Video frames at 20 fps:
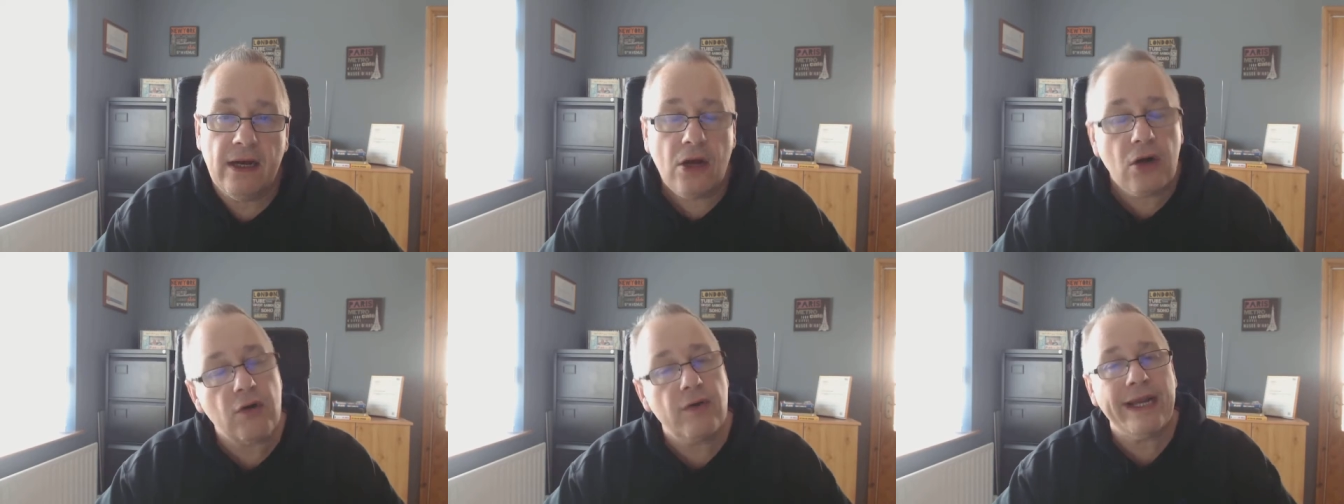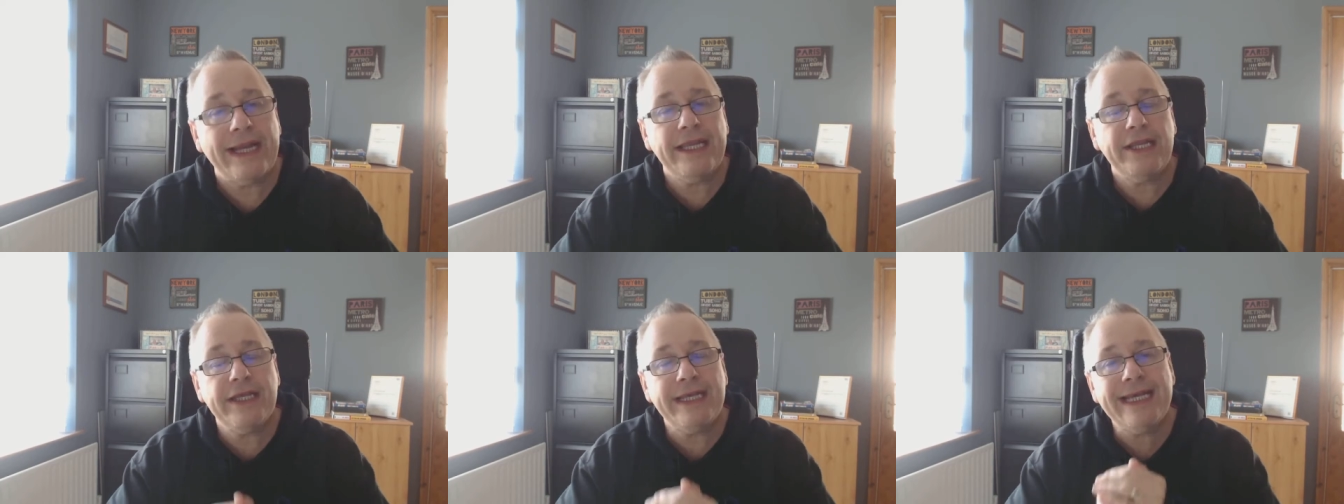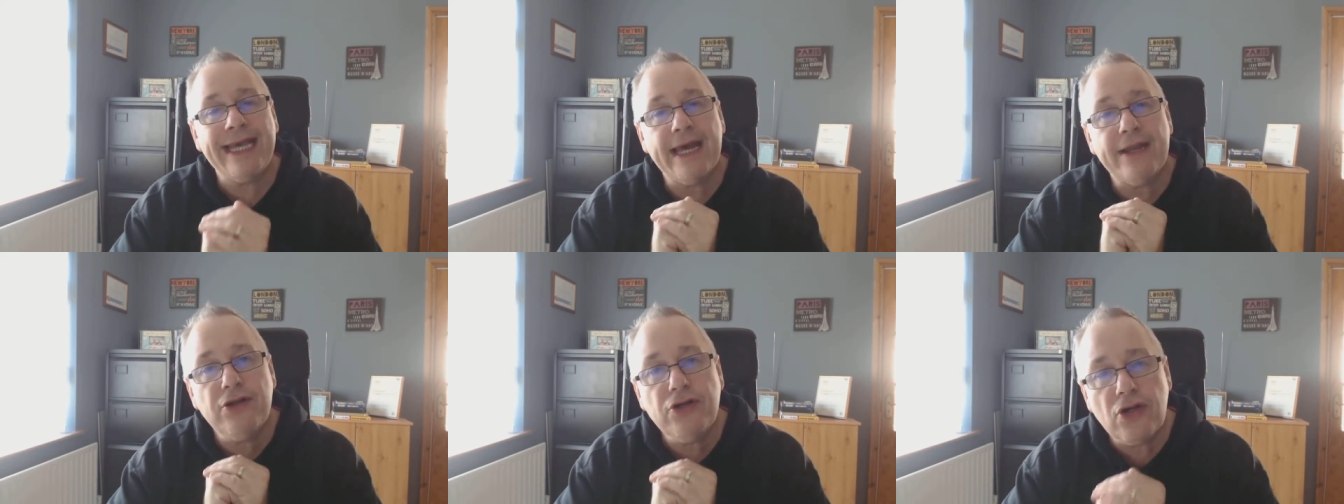All right. You
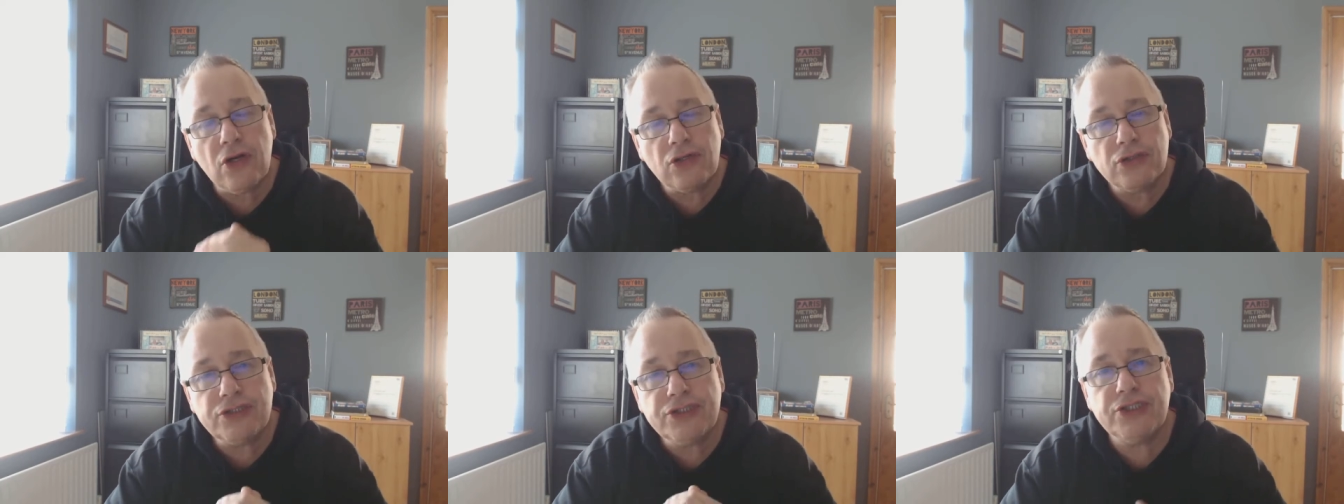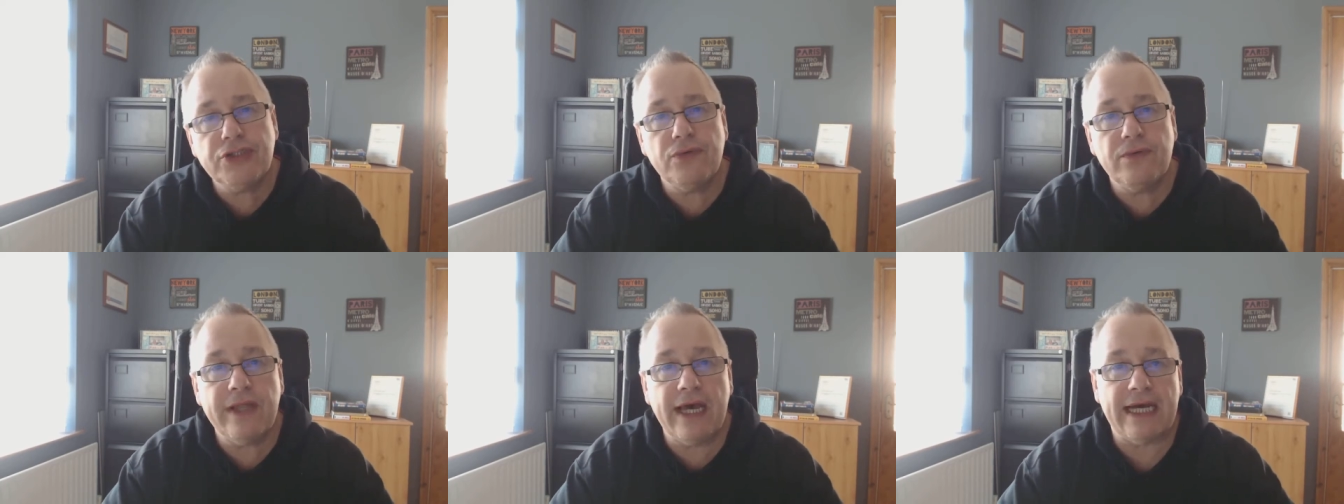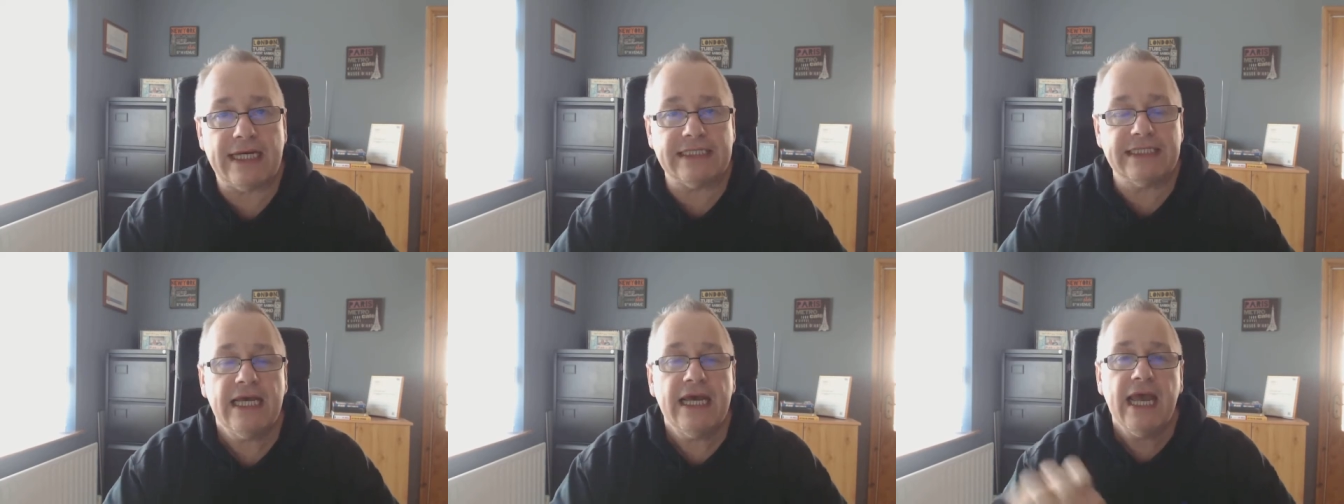cannot do
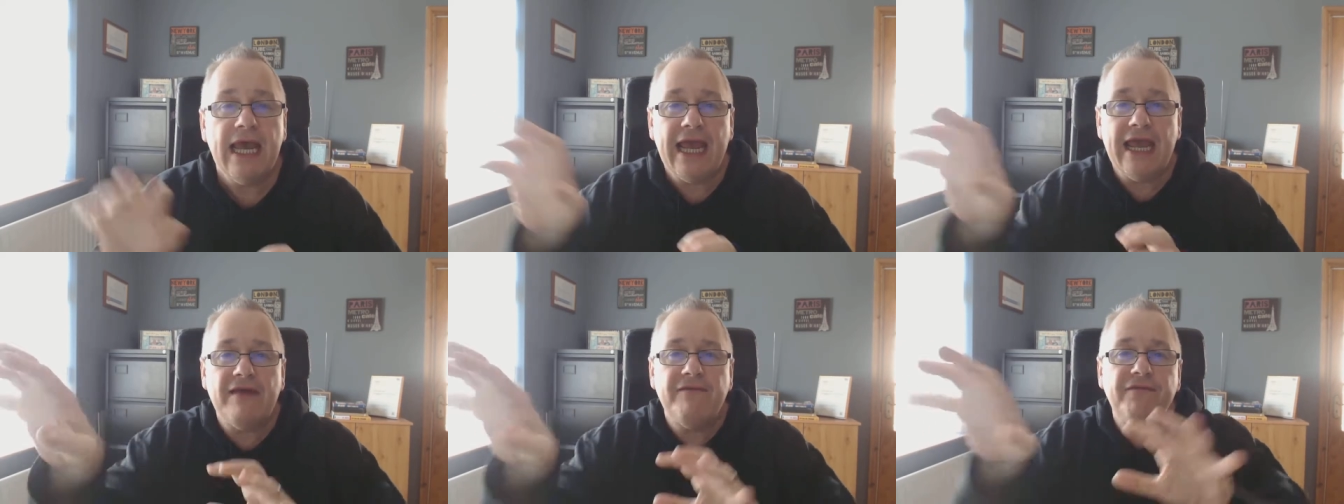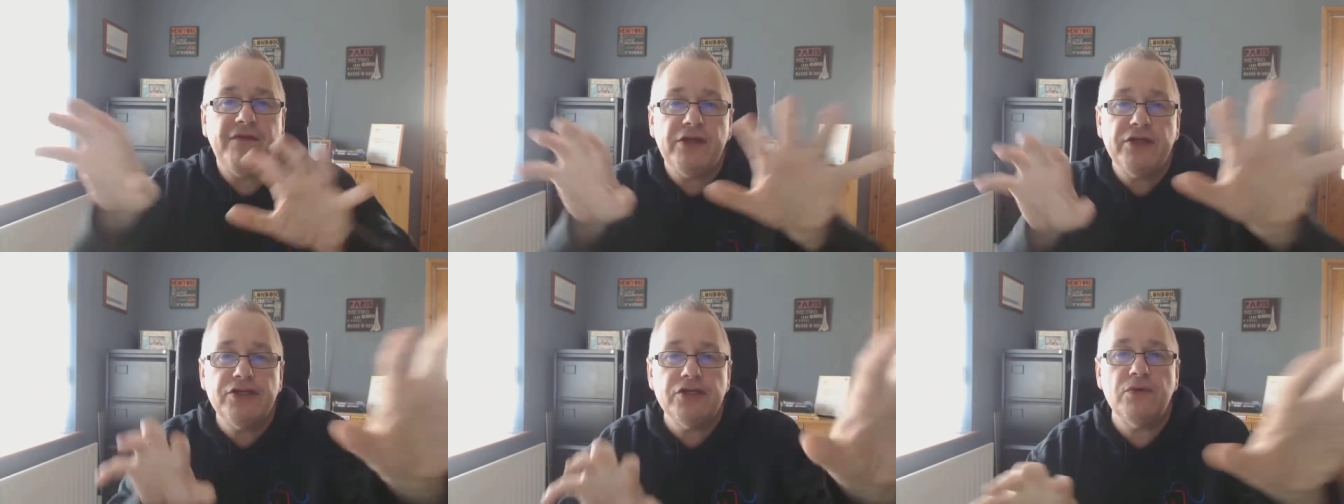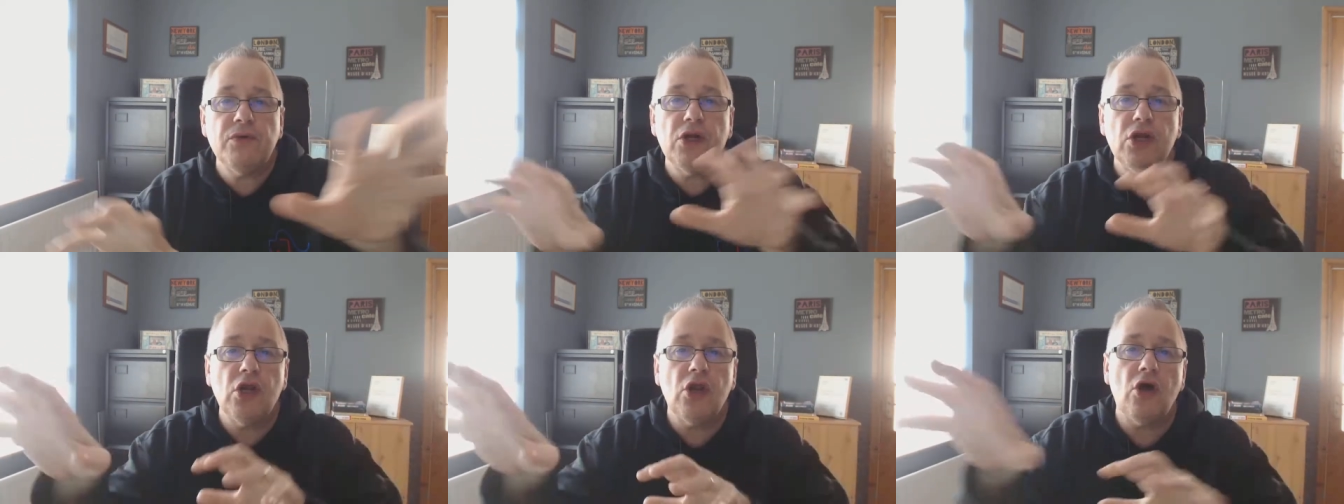that if you're
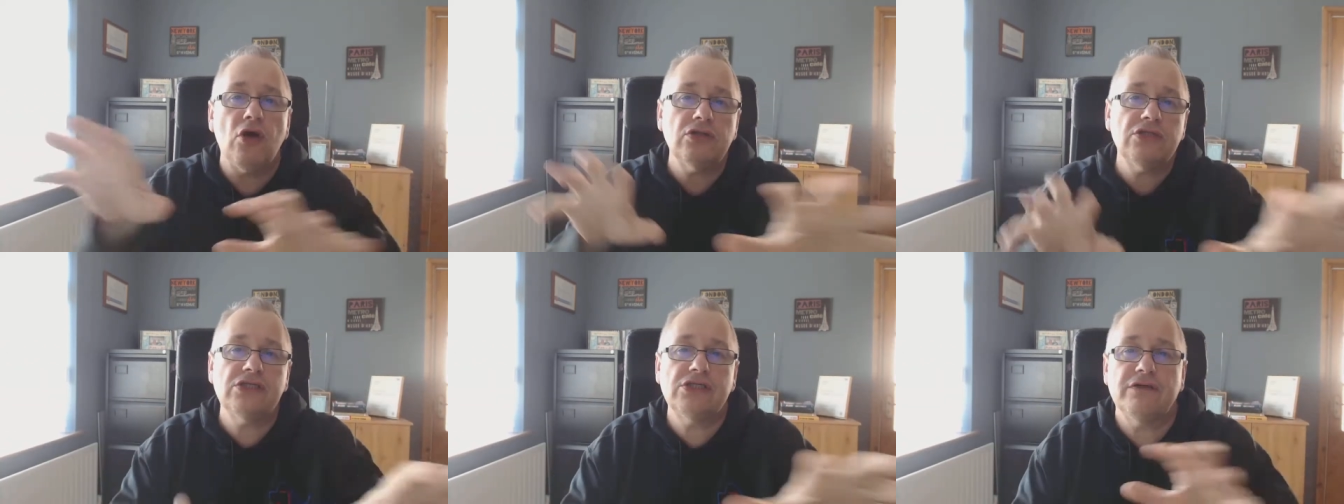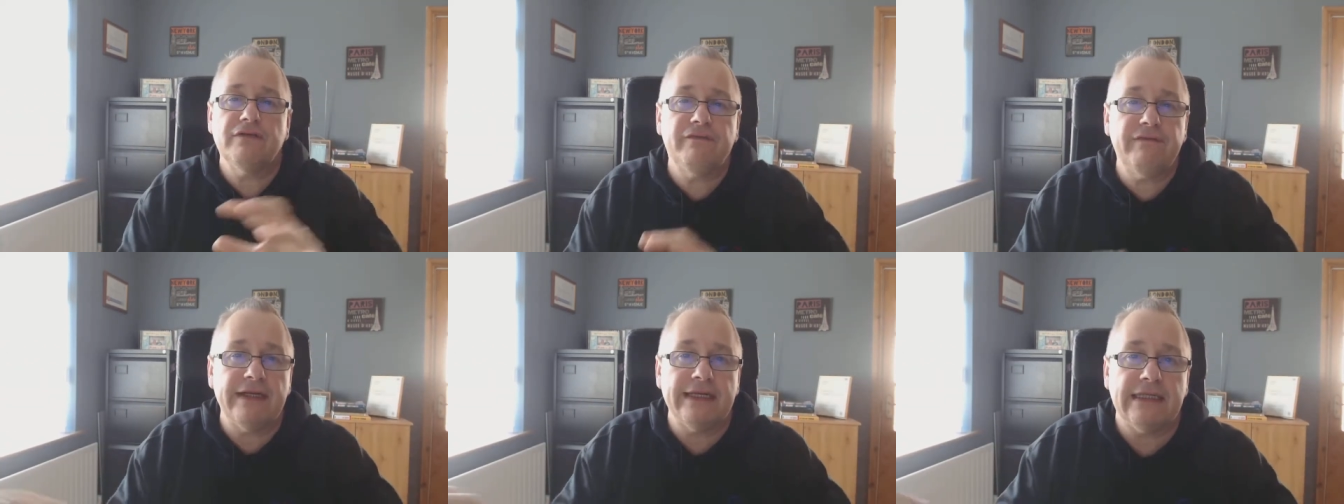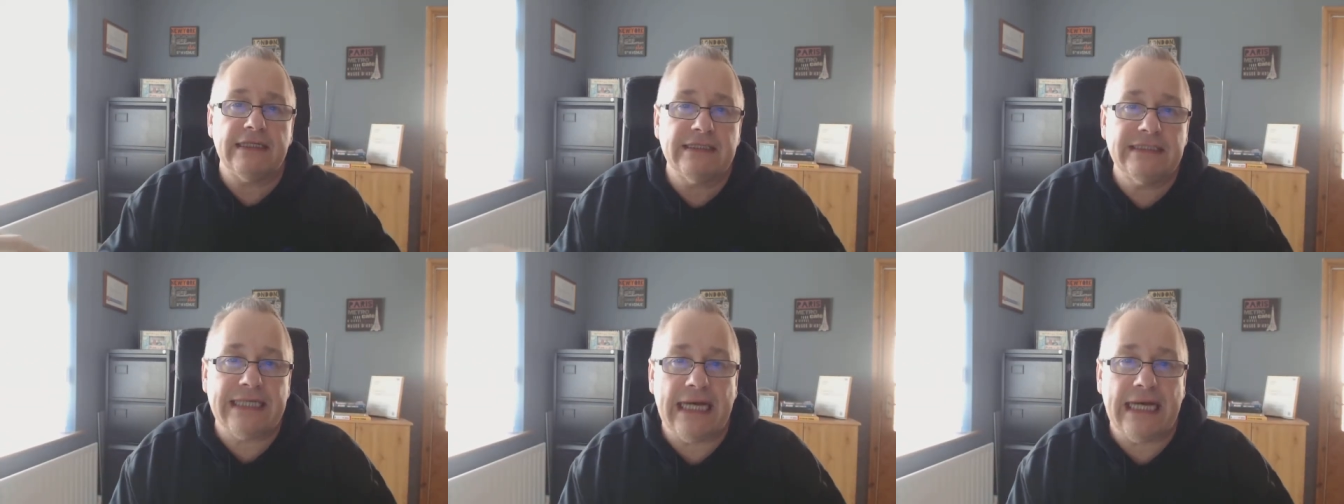doing lots of little